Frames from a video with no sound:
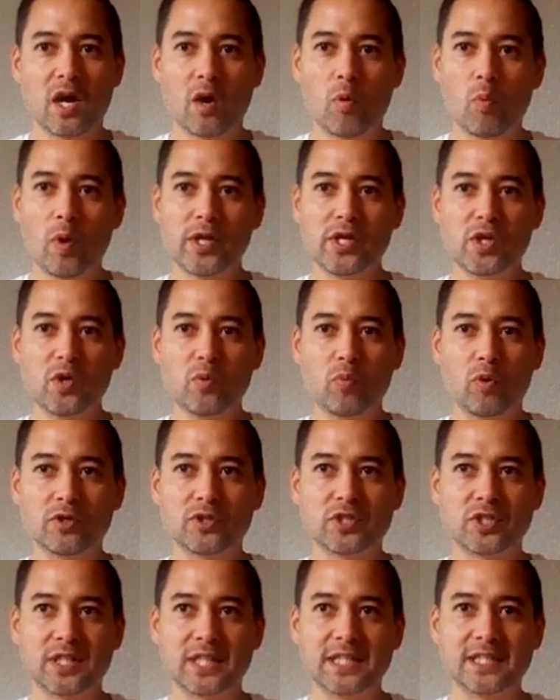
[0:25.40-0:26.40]
And when you
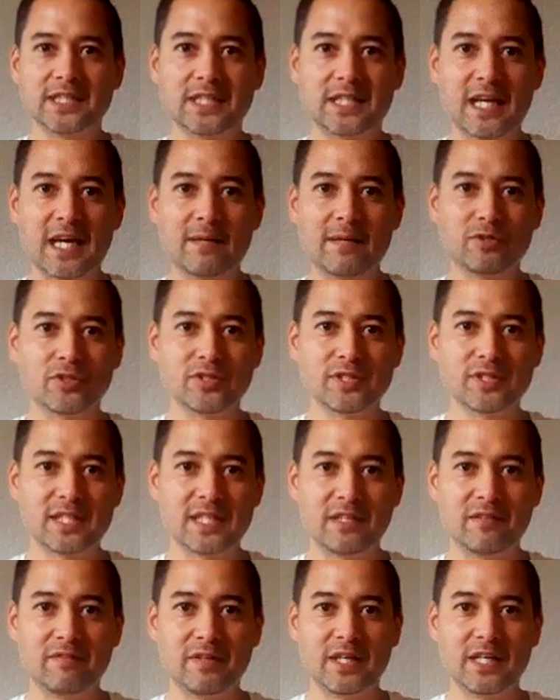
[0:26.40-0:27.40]
watch these games on
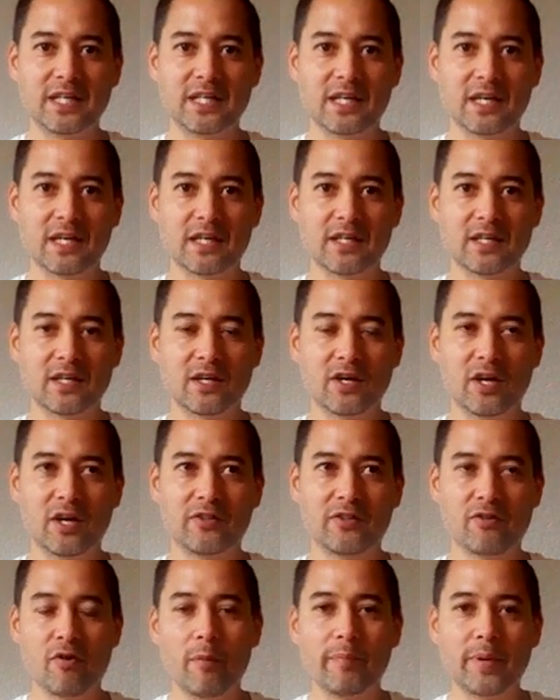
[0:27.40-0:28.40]
TV,
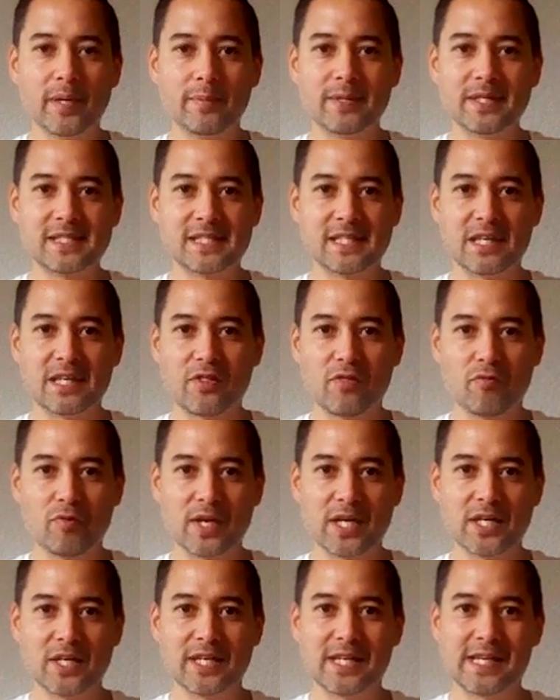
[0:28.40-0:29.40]
they're on BBC
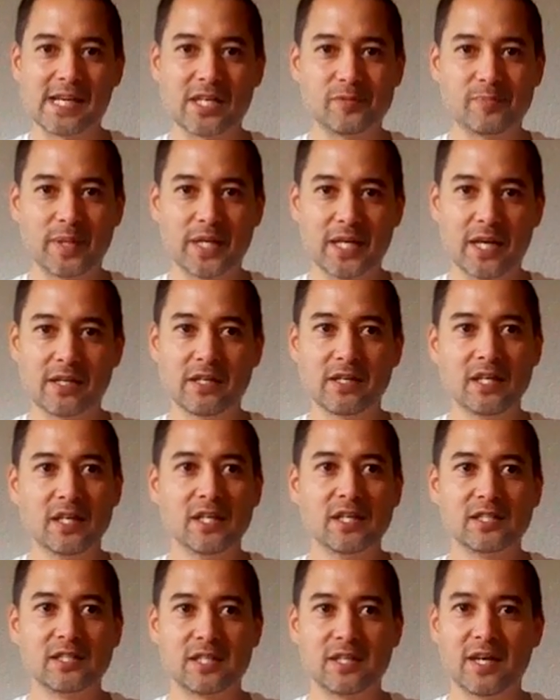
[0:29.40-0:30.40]
Three and ESPN
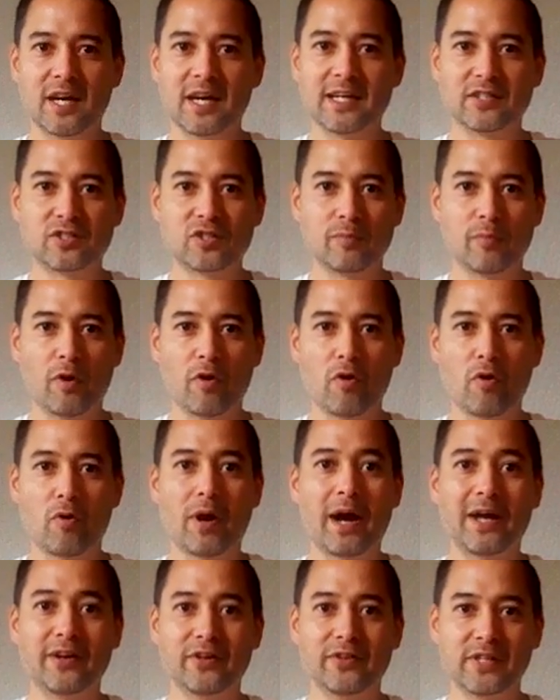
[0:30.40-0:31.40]
tonight,
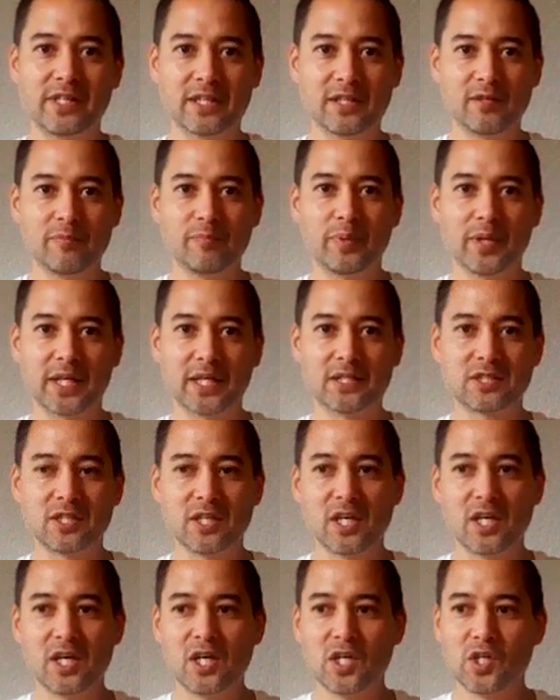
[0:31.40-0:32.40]
tomorrow and at the
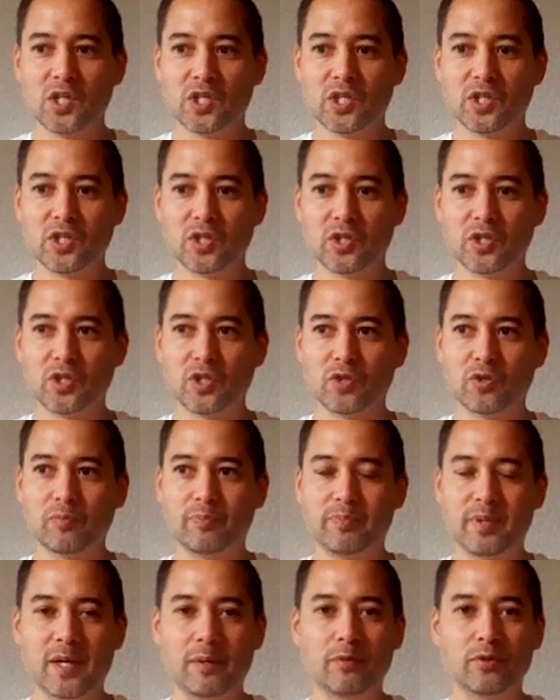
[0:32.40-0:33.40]
Olympics, you'll
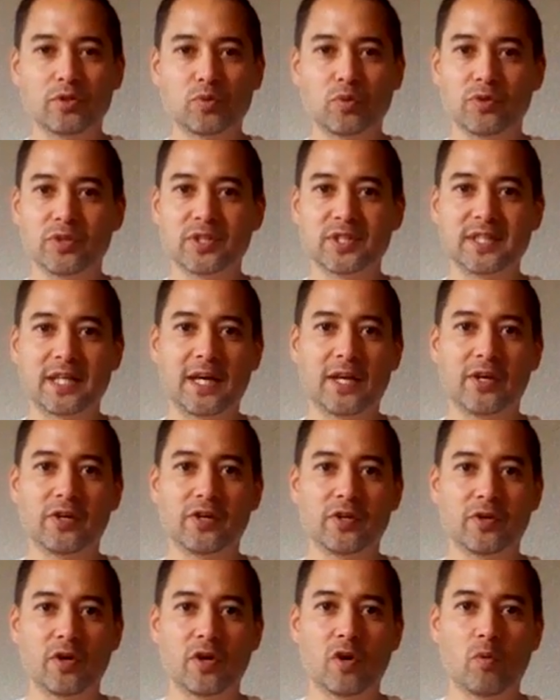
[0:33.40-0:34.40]
be able to
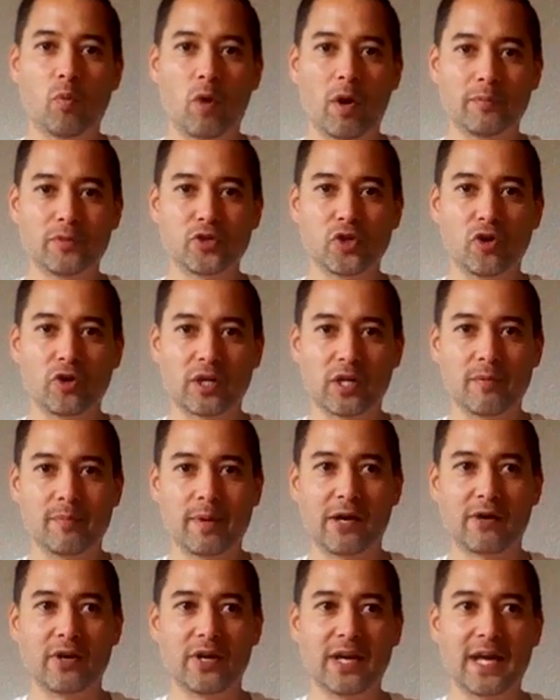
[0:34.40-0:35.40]
understand what I'm talking
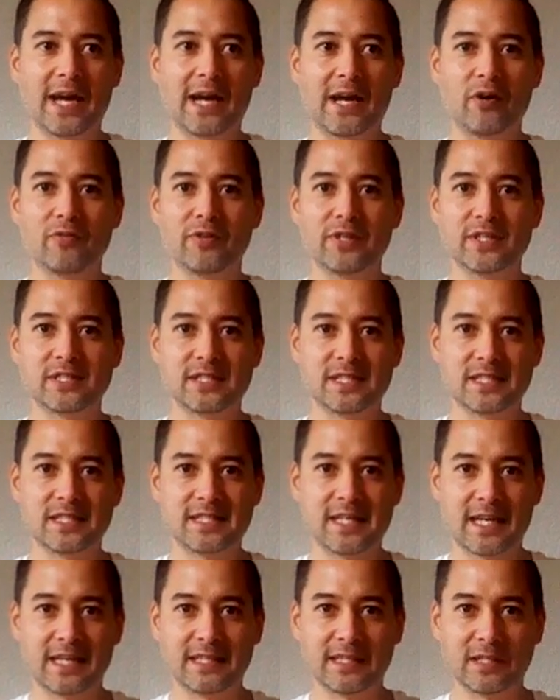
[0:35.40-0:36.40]
about and how this
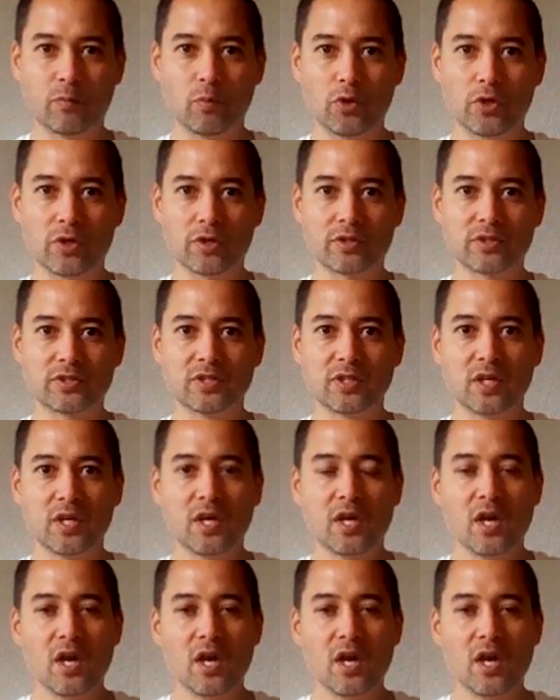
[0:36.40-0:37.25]
technique works.